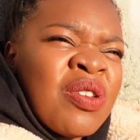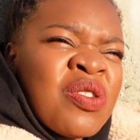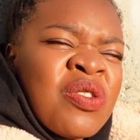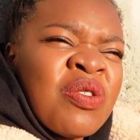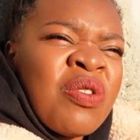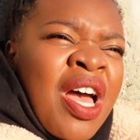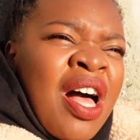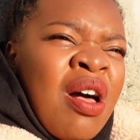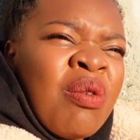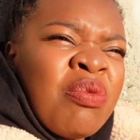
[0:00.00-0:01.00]
to
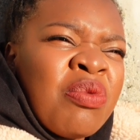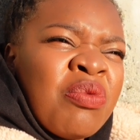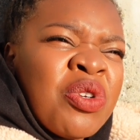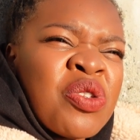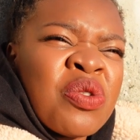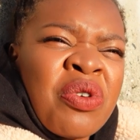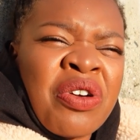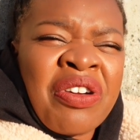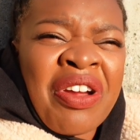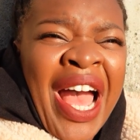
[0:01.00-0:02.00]
help
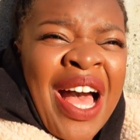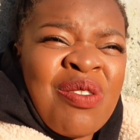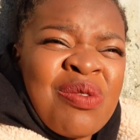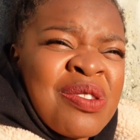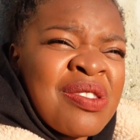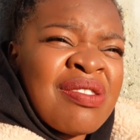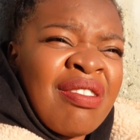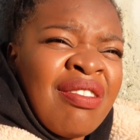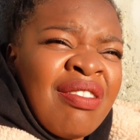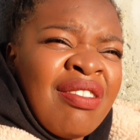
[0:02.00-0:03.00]
restore her house,
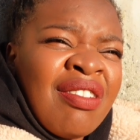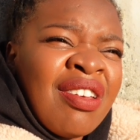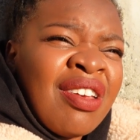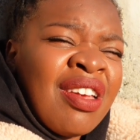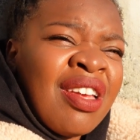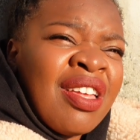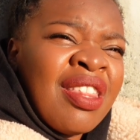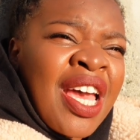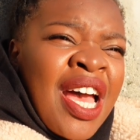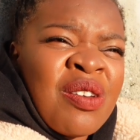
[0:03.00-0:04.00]

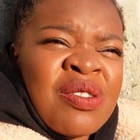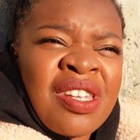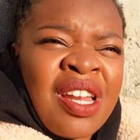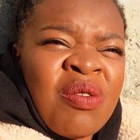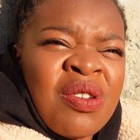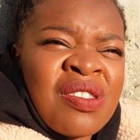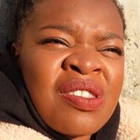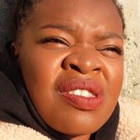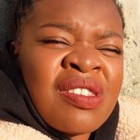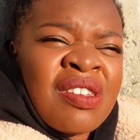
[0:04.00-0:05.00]
the house that I
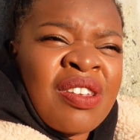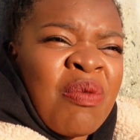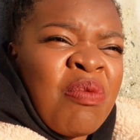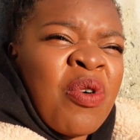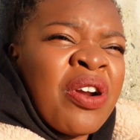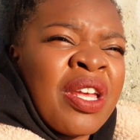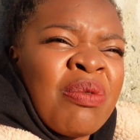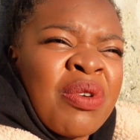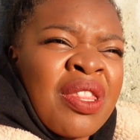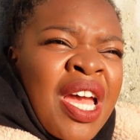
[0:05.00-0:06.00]
was not born
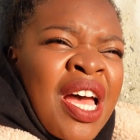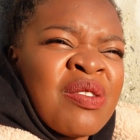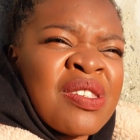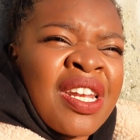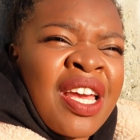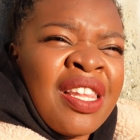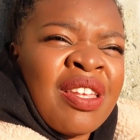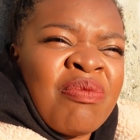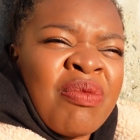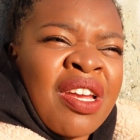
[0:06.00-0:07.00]
in, but the house that I
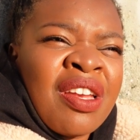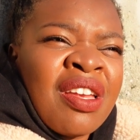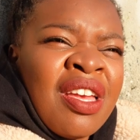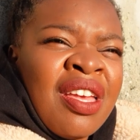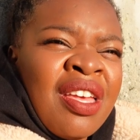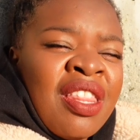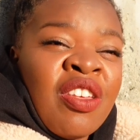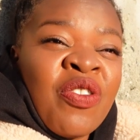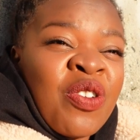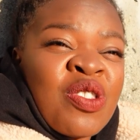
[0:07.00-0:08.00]
lived
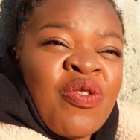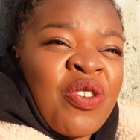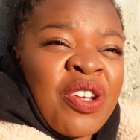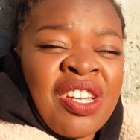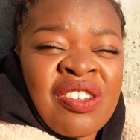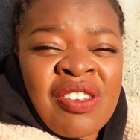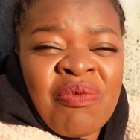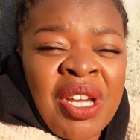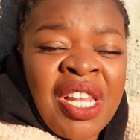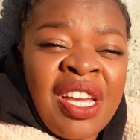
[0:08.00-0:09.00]
the first 4 years
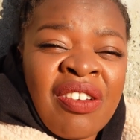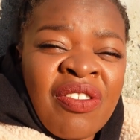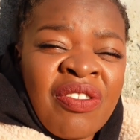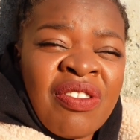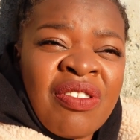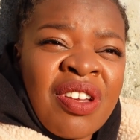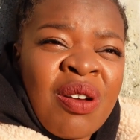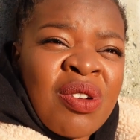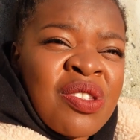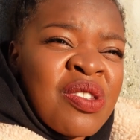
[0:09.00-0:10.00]
of my life.
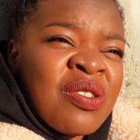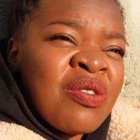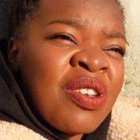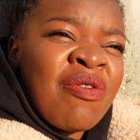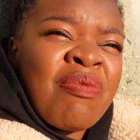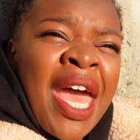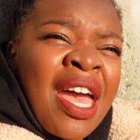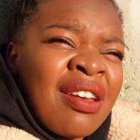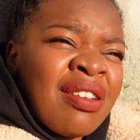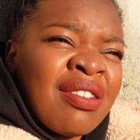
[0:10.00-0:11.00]
I want to give
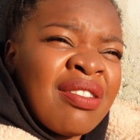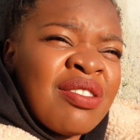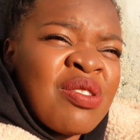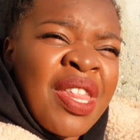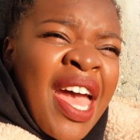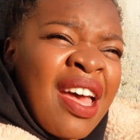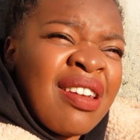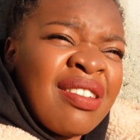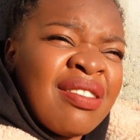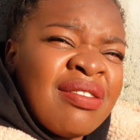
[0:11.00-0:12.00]
back to that.